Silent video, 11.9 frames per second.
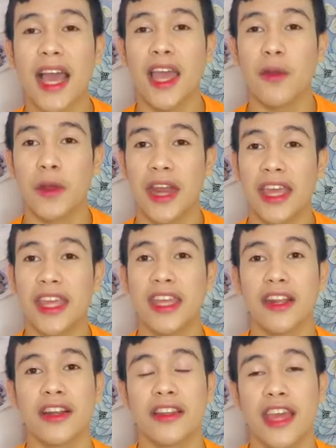akin when I
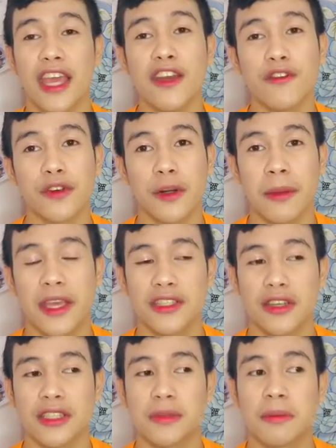hear the
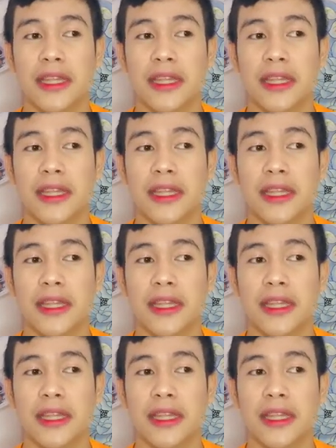informations.